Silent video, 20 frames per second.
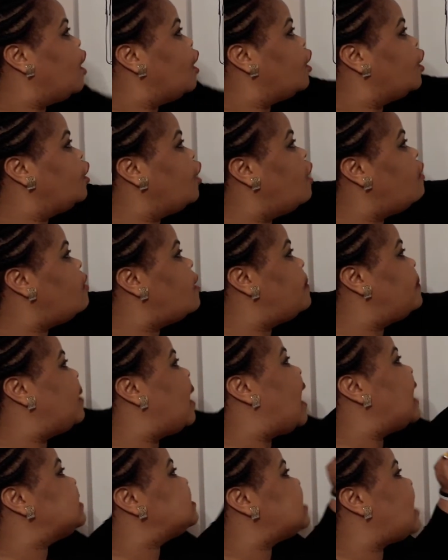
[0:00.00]

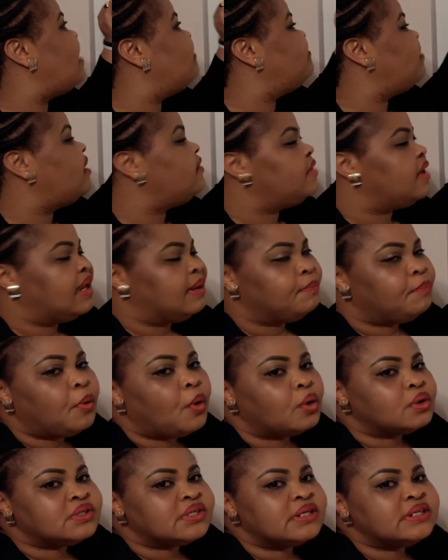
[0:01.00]
Chloroplasts are very
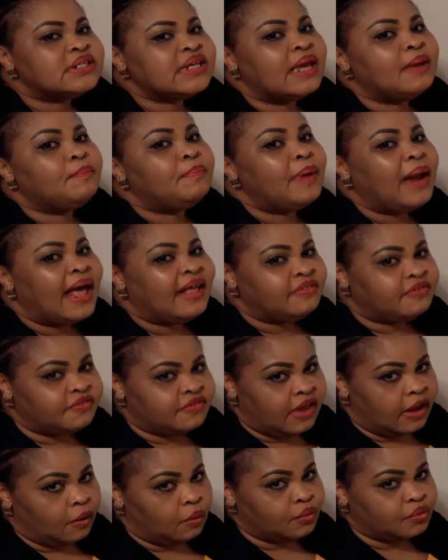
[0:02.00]
important in plant
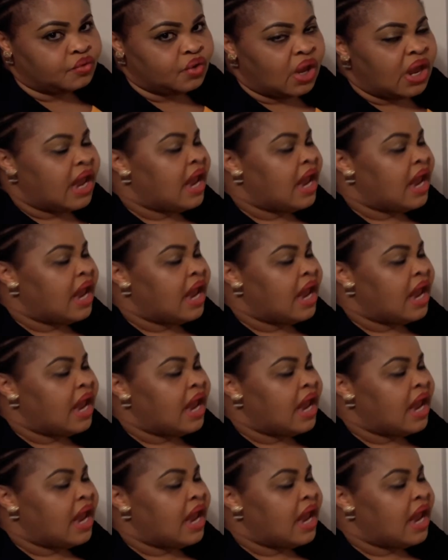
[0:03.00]
cells.